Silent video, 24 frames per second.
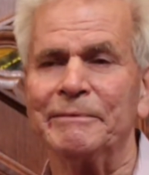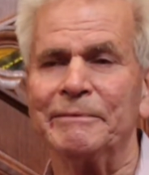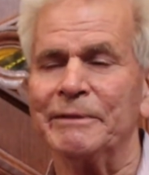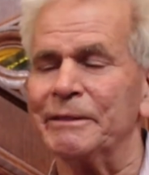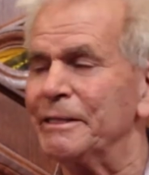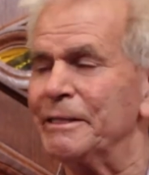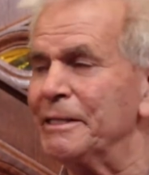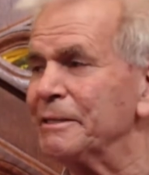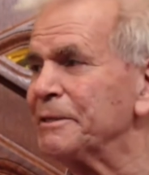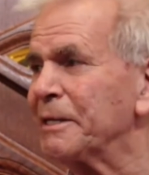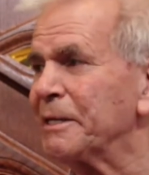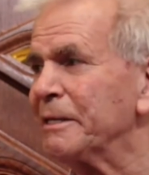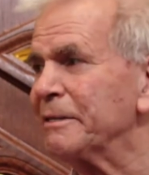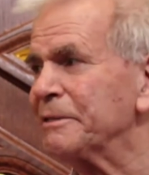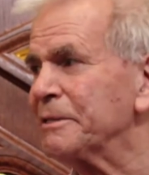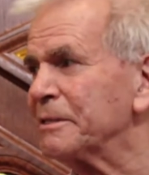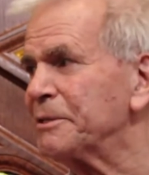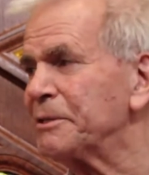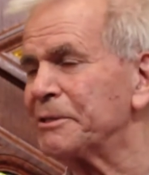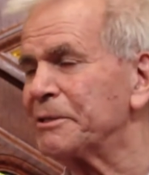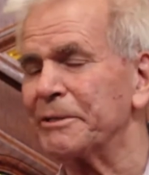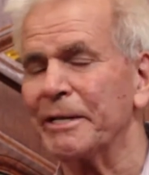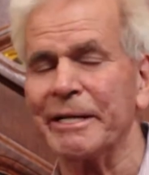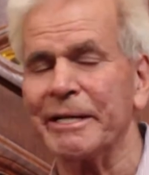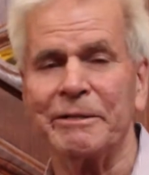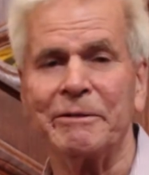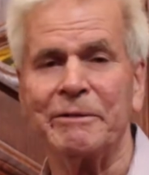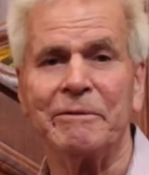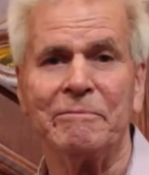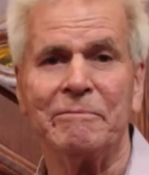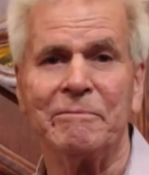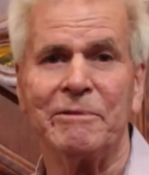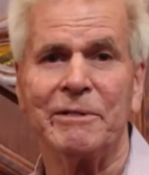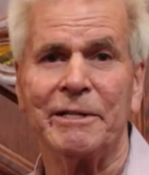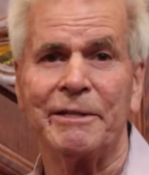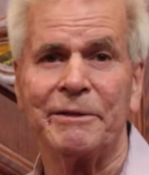this other string
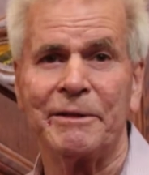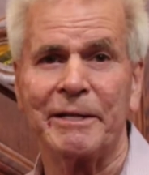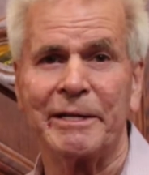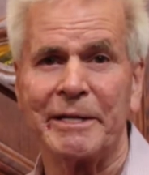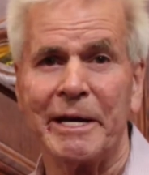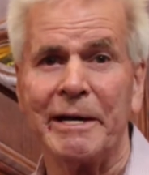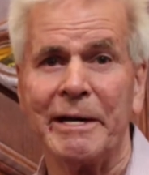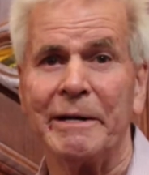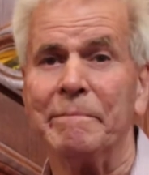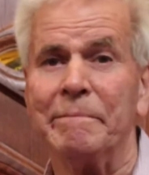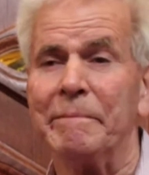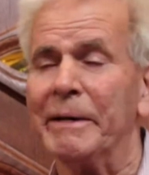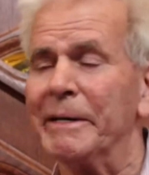with the gamba.